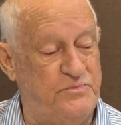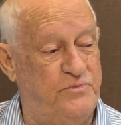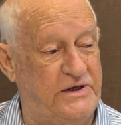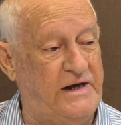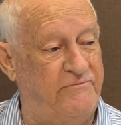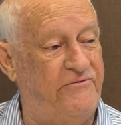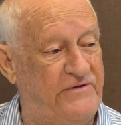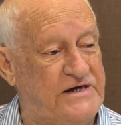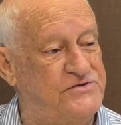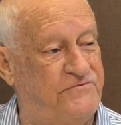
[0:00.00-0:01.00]
became
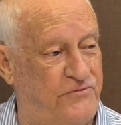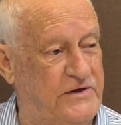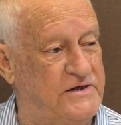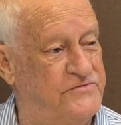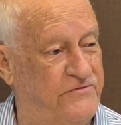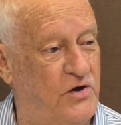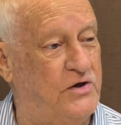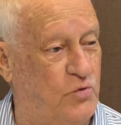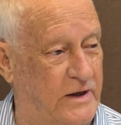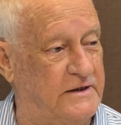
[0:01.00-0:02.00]
fast friends very
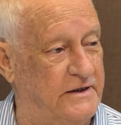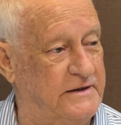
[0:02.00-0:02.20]
quickly.